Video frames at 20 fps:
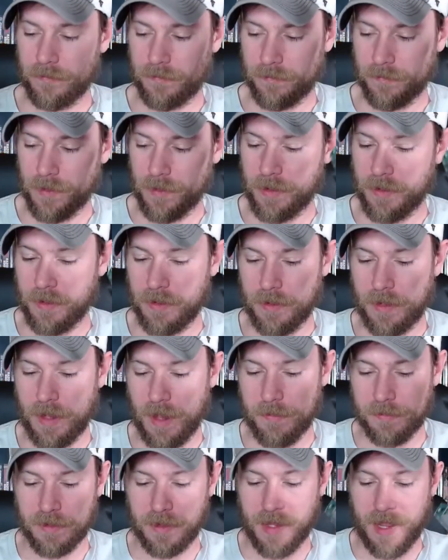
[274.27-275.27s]
when it
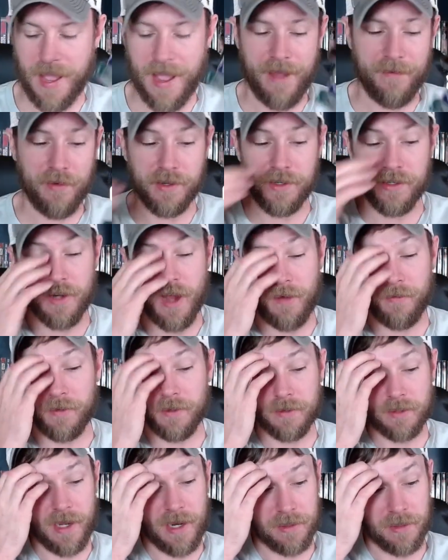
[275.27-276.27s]
comes to the average
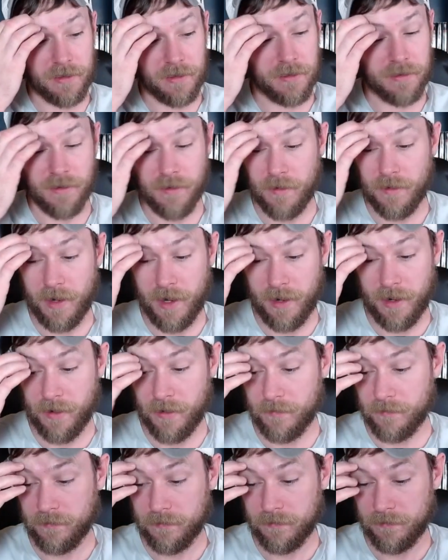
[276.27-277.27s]
novelization, so I don't
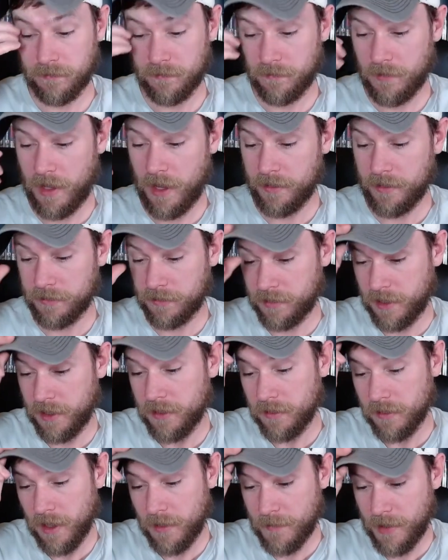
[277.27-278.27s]
know. I'll
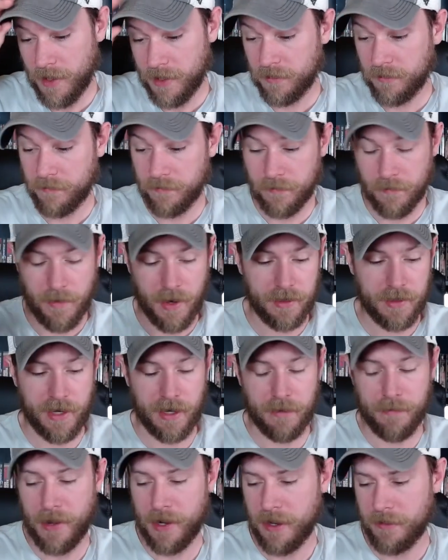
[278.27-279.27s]
see. I might
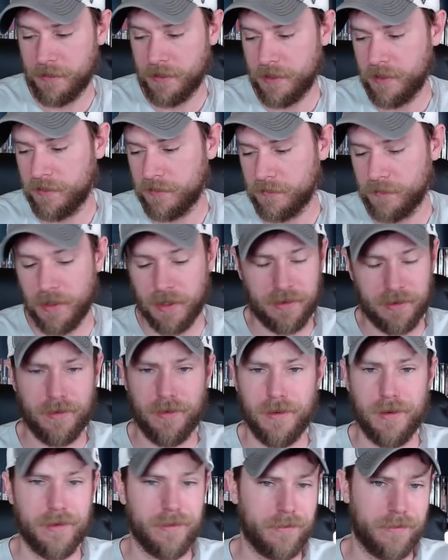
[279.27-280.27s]
take it back up to the used
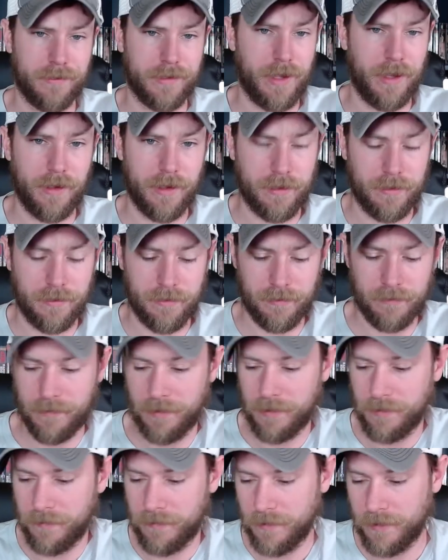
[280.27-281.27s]
bookstore and sell it,
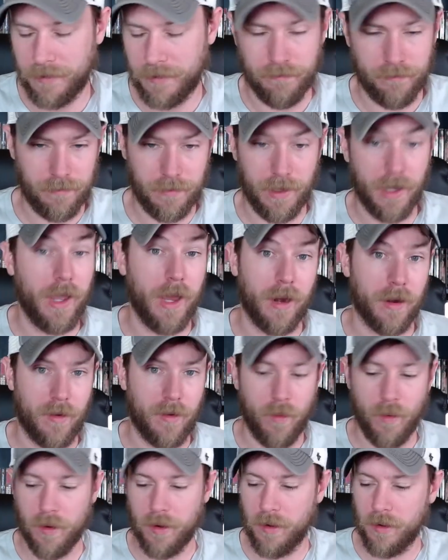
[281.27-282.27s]
you know, get a
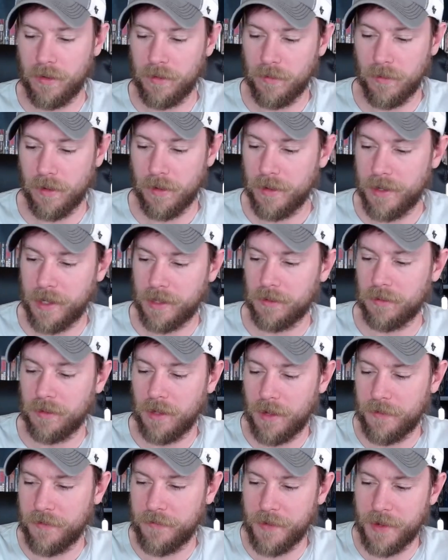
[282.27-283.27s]
quarter or a nickel
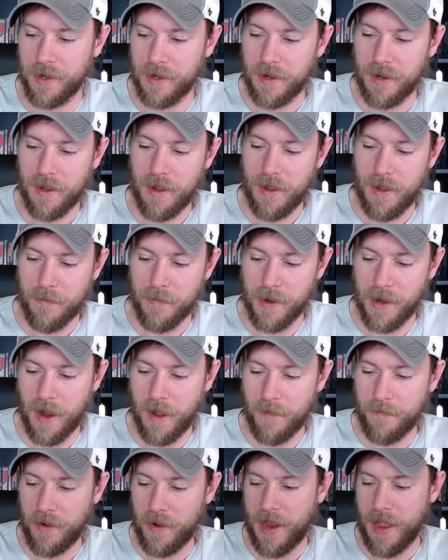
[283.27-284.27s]
off of it. But
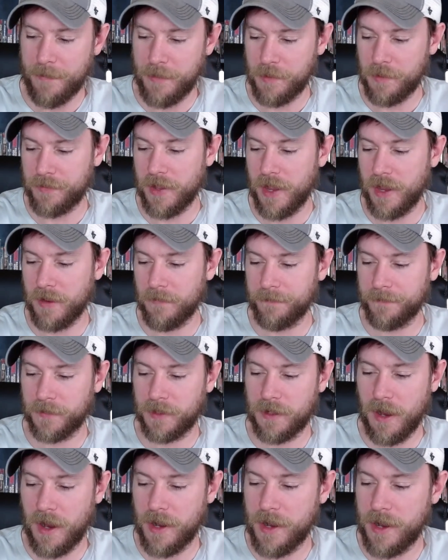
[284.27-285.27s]
I'm very happy with that.
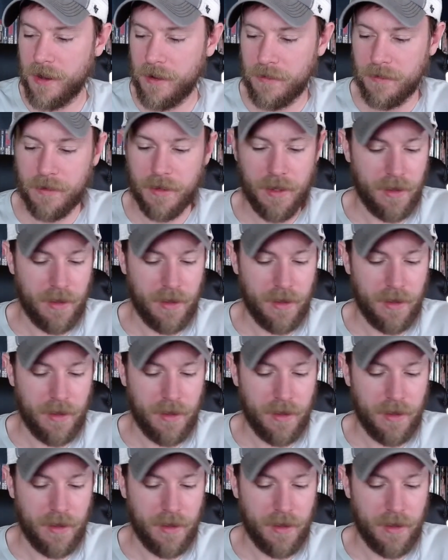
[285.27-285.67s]
Con Air,